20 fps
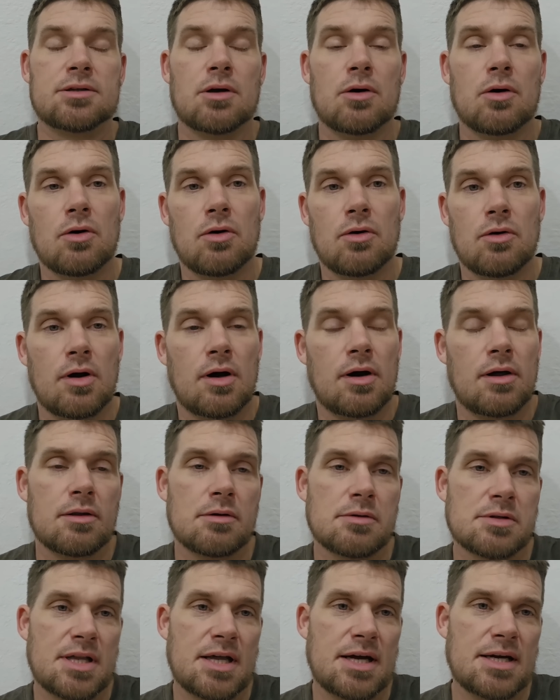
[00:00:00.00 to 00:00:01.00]
So on
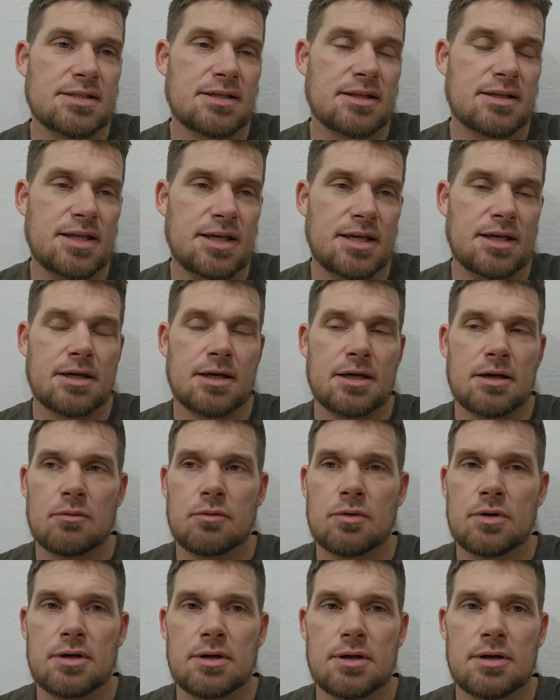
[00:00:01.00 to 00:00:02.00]
those lines of thinking,
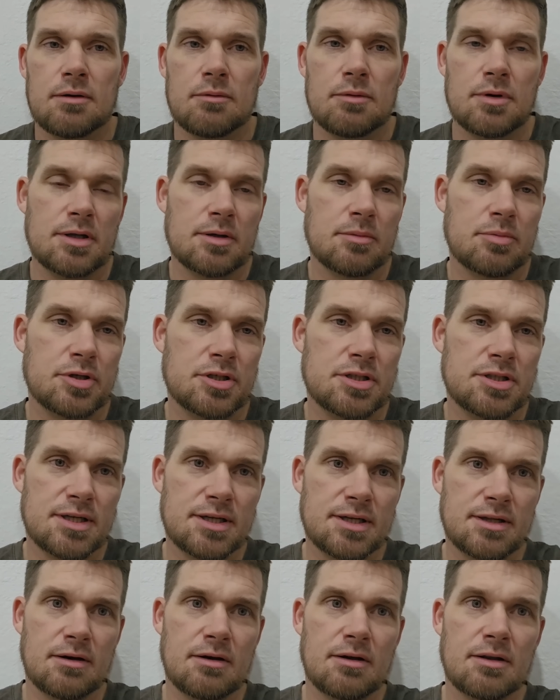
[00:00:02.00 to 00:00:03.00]
we really
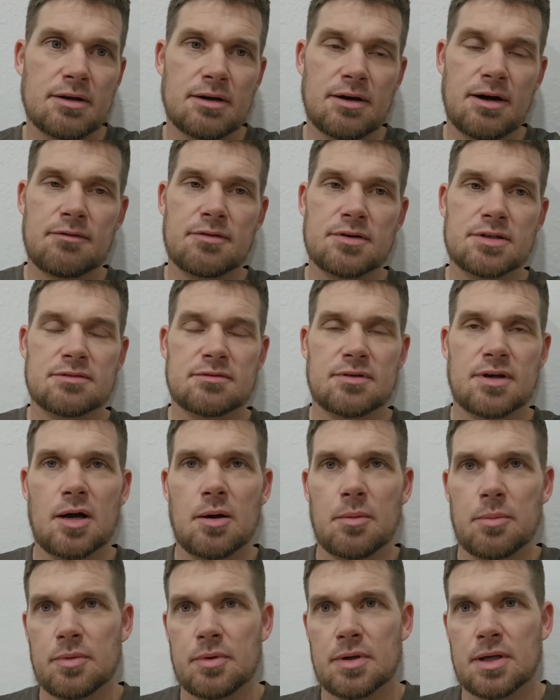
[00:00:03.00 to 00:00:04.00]
appreciate all the offers of
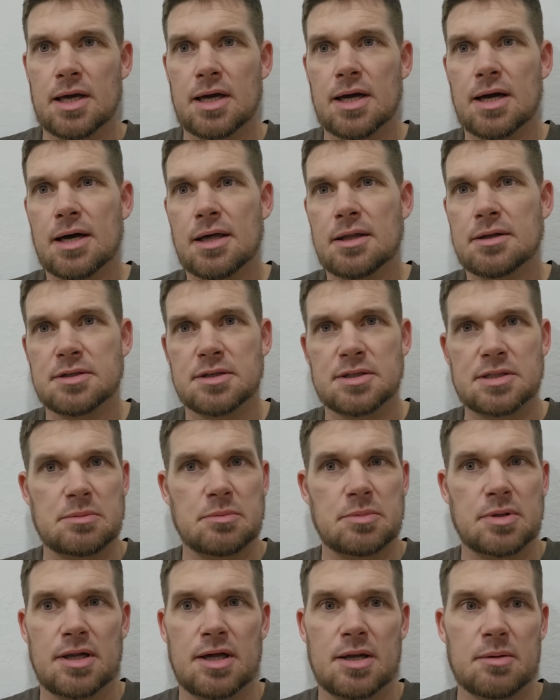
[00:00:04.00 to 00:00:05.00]
help. Uh, there's also
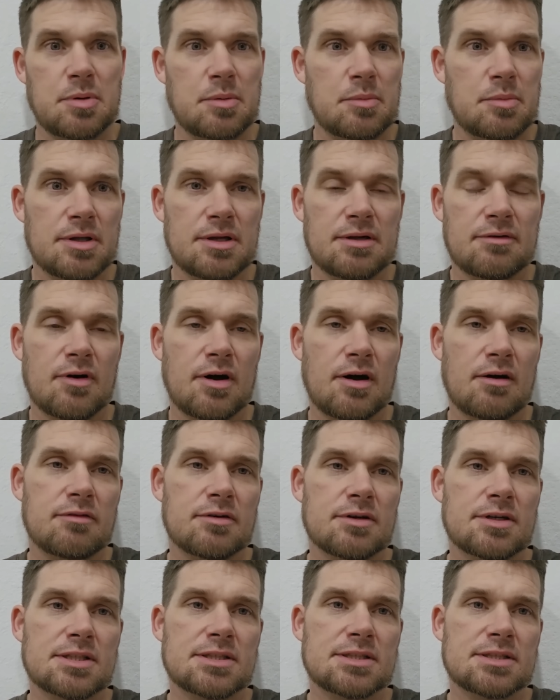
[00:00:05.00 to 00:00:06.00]
been a lot of people that have
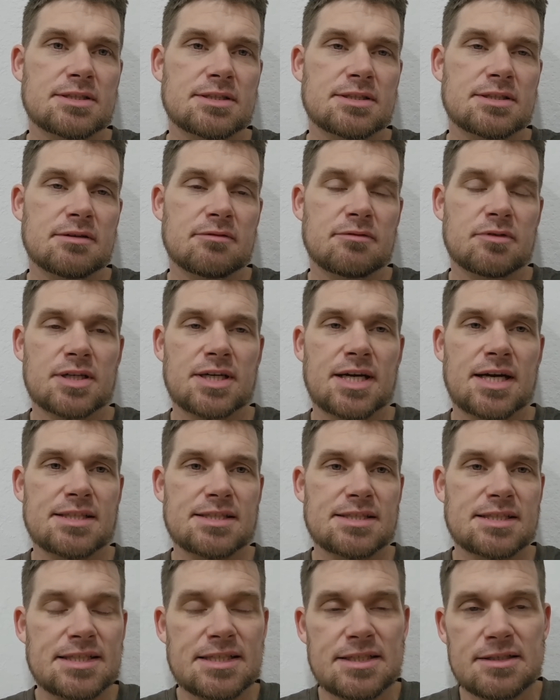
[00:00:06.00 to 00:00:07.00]
offered us different kinds
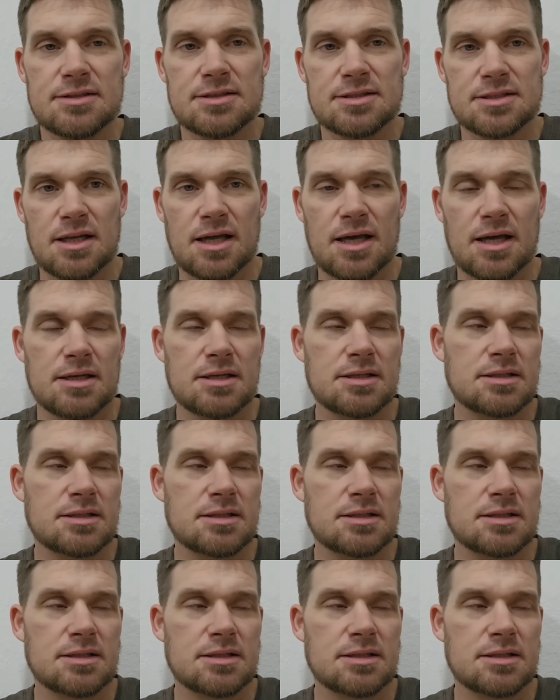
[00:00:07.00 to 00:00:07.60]
of deals, land